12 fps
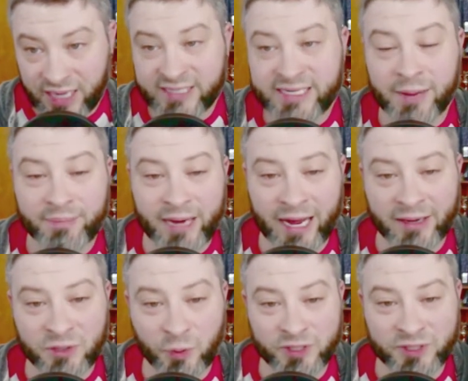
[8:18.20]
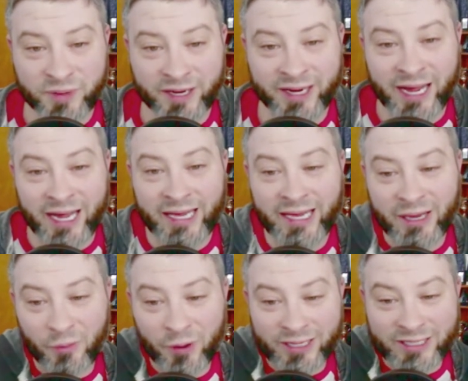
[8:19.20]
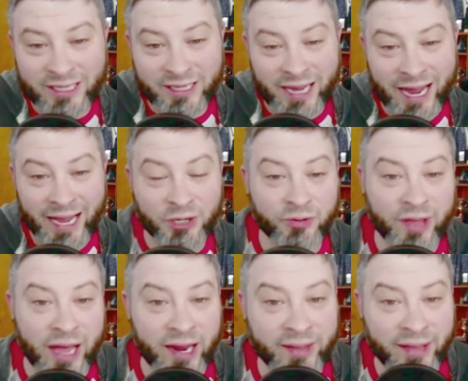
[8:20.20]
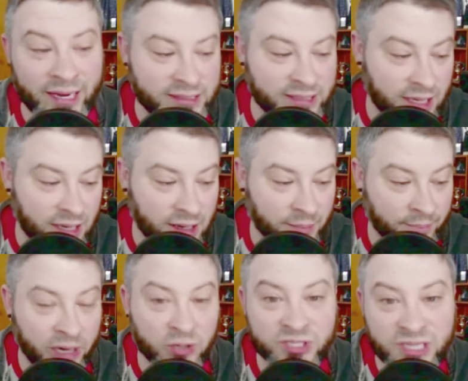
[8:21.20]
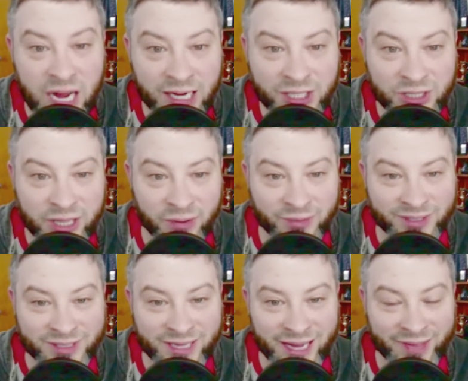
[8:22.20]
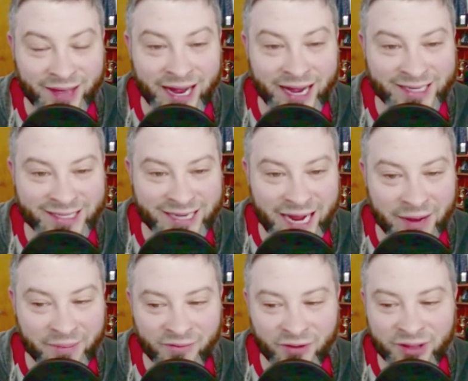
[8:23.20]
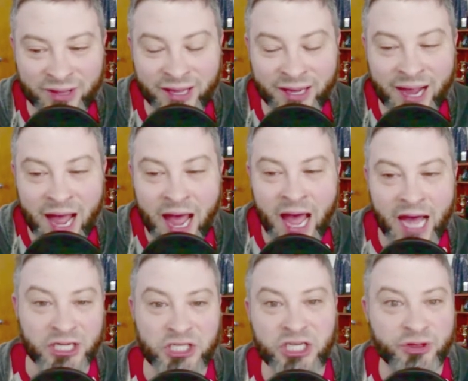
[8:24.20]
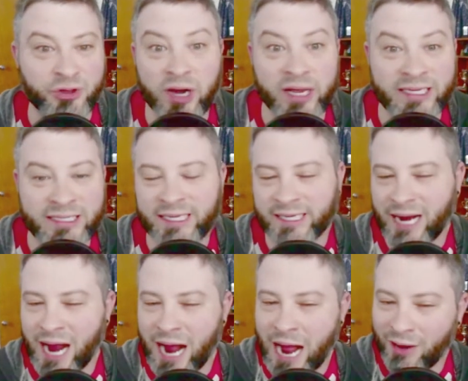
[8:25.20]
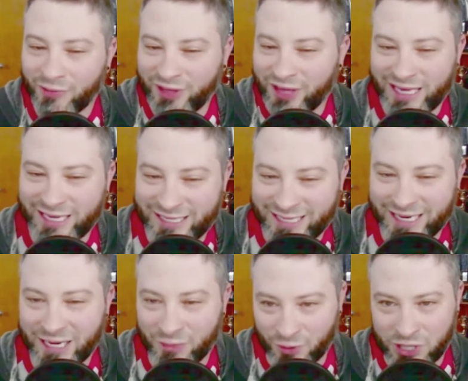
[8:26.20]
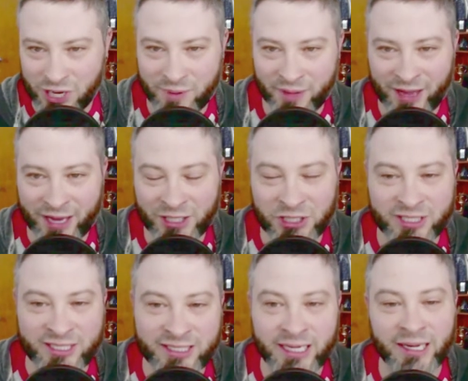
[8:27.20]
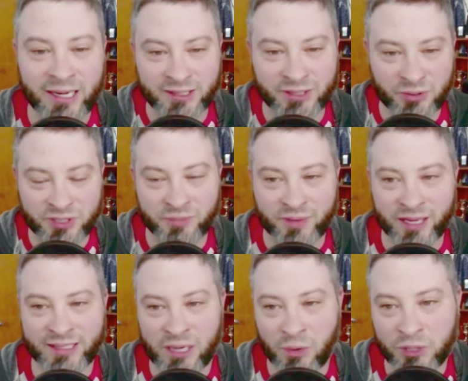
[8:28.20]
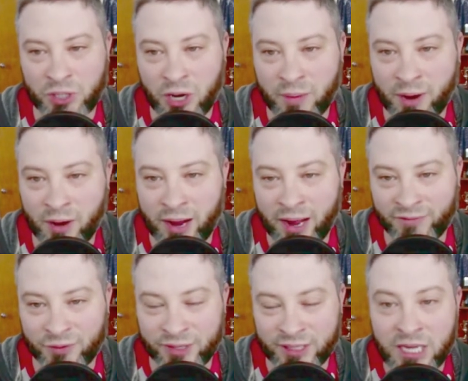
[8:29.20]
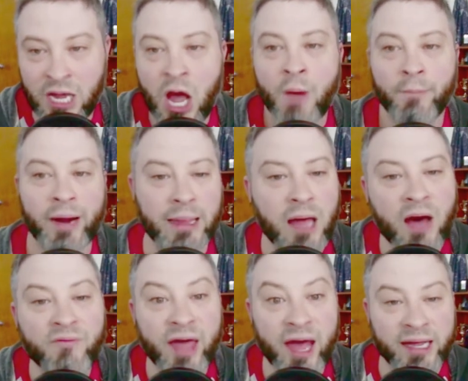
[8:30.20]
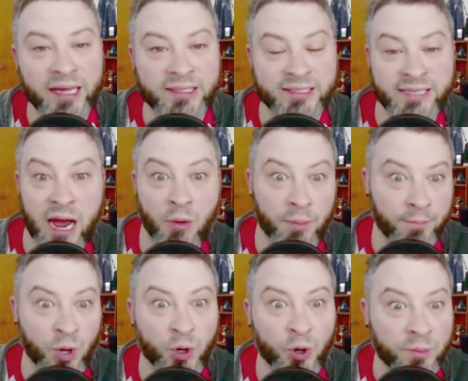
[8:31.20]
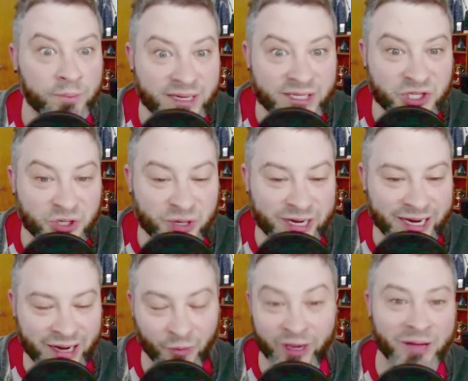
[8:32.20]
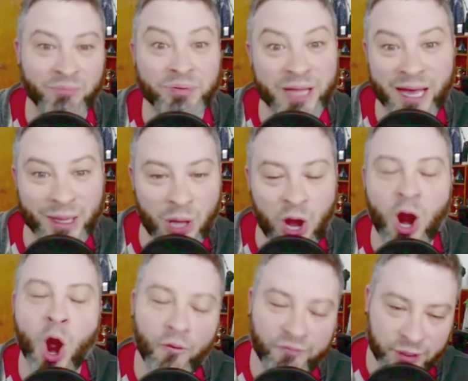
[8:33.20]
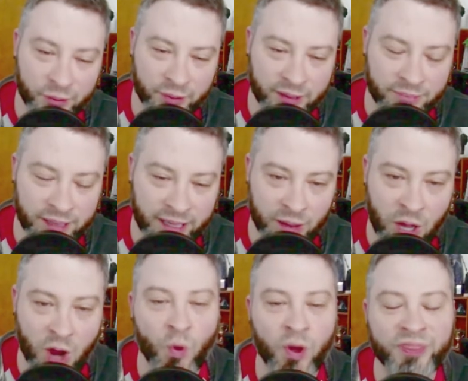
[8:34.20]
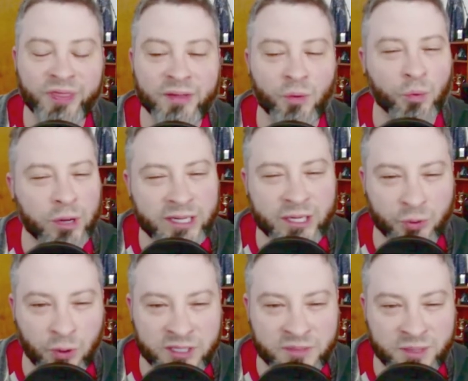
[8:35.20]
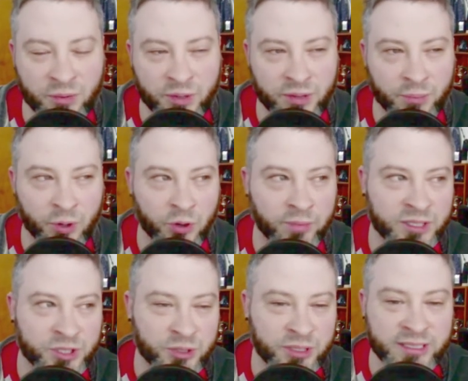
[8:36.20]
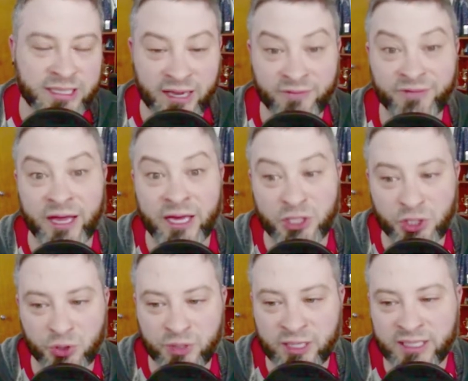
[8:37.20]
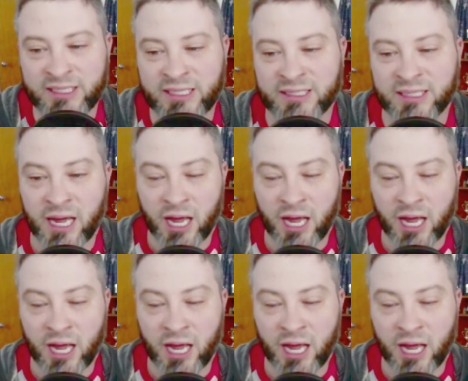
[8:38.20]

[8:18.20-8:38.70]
stepdad swordsman, he went to hand her that butterscotch that was that had his name and everything, and she thought he did it. I don't think he did it, and we'll talk about that in just a second because there's some things that I want to talk about after this. But I love that it's now a murder mystery and we can play along. Hopefully we can play along. One thing that really annoys me with the murder mysteries, if they do this, is